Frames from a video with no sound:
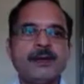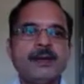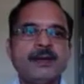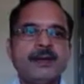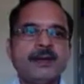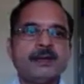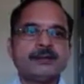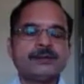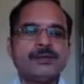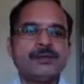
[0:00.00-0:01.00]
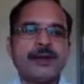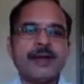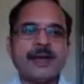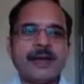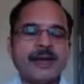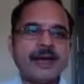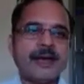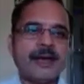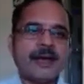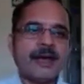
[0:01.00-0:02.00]
as we have discussed earlier,
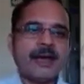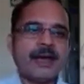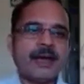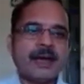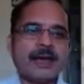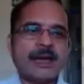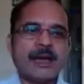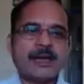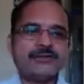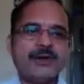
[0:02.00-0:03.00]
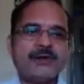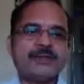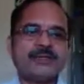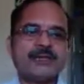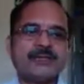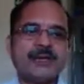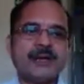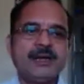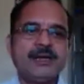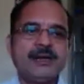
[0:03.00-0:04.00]
this works like a
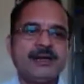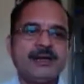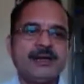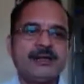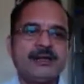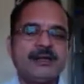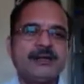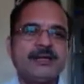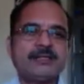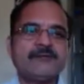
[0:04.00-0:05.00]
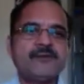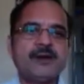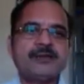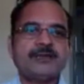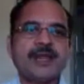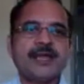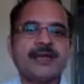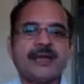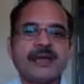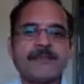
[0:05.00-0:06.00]
capacitance also.
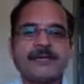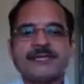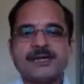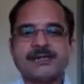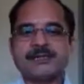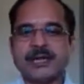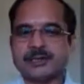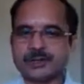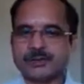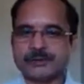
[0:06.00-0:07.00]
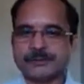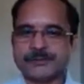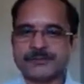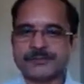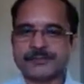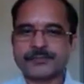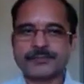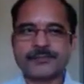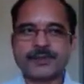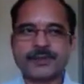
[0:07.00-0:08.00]
Okay, and as there is a
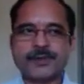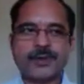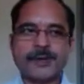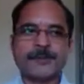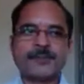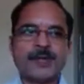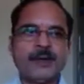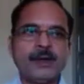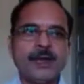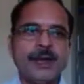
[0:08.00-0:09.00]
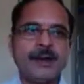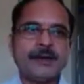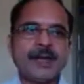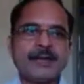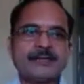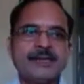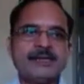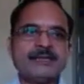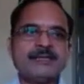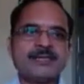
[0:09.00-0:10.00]
charge layer, it gives rise to
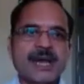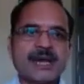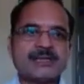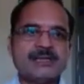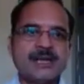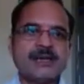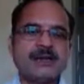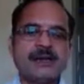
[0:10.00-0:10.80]
some potential.